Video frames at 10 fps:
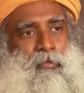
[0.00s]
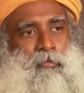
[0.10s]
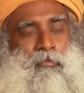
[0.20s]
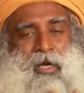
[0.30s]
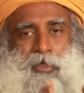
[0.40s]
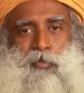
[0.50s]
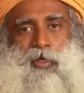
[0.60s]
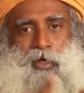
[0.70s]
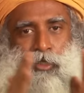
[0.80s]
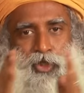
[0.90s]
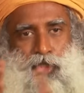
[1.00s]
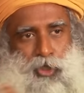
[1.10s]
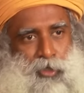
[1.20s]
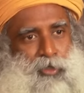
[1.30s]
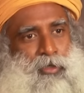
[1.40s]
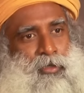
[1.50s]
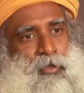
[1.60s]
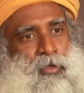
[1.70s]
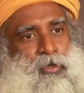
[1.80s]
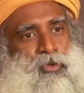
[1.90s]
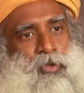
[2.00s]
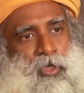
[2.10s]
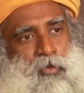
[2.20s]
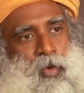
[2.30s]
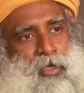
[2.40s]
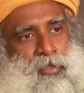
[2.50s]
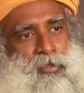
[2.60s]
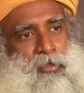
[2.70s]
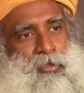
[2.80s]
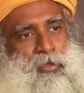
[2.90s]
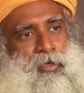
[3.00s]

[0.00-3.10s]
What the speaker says: must be cultured to invest